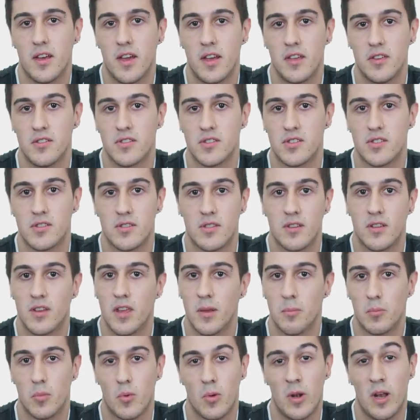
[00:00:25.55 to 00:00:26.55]
I just
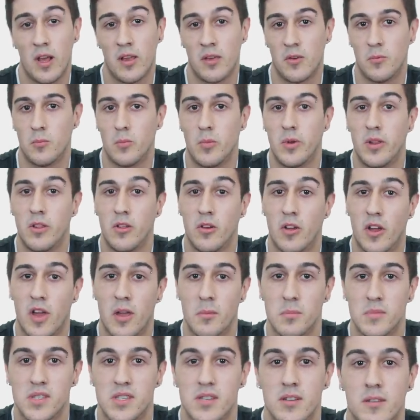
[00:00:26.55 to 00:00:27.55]
keep playing video
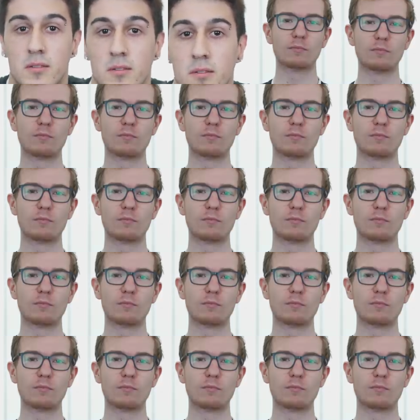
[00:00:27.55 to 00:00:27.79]
games.